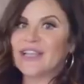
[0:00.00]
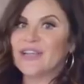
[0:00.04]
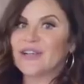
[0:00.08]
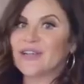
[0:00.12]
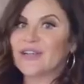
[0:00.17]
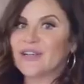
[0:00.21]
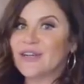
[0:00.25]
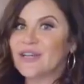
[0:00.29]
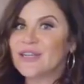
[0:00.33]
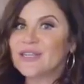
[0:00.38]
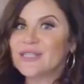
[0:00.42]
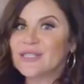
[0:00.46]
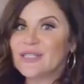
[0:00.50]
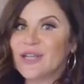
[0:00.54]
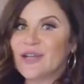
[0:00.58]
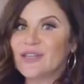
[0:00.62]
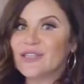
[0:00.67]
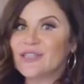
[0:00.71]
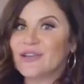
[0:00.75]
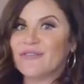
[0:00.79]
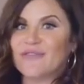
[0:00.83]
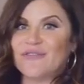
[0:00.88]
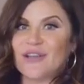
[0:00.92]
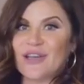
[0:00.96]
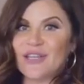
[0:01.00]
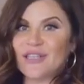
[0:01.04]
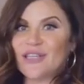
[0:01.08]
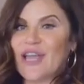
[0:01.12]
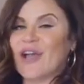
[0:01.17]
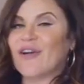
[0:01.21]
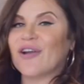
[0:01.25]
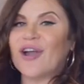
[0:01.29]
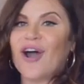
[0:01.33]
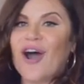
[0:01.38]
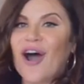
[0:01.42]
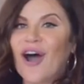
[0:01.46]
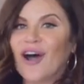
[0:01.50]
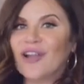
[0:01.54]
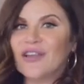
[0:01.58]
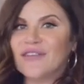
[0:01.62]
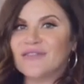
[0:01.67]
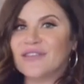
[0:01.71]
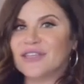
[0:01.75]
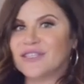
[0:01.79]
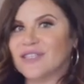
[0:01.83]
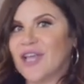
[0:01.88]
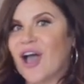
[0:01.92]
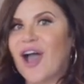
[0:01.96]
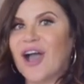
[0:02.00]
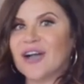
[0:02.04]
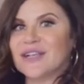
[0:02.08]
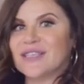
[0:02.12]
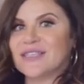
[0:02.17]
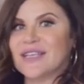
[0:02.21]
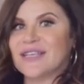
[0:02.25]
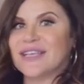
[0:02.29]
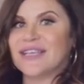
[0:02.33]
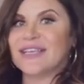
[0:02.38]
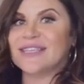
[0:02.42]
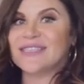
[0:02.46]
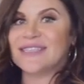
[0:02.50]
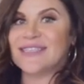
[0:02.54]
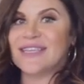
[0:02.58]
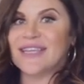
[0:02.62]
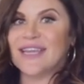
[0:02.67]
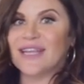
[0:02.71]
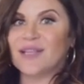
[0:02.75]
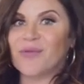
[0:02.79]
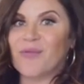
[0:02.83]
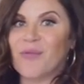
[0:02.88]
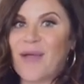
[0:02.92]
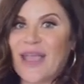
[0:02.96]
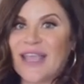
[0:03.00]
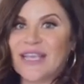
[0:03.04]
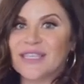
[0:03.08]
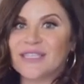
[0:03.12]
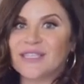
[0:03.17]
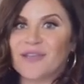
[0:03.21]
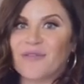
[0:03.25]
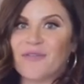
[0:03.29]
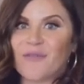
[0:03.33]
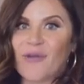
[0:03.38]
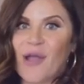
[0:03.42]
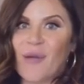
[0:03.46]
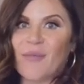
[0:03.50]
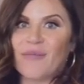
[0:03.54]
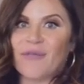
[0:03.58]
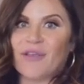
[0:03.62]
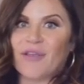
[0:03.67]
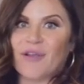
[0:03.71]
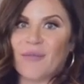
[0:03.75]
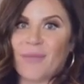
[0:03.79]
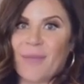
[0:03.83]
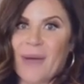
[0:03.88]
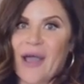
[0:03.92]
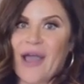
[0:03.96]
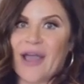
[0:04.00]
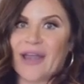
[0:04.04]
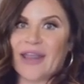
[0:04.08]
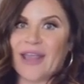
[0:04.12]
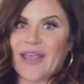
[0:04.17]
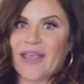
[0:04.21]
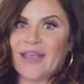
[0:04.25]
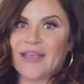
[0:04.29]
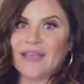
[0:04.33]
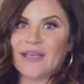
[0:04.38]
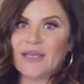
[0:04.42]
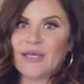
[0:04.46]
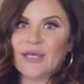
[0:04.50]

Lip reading: And you're going to start to flush out all of the toxic acidic waste from your body.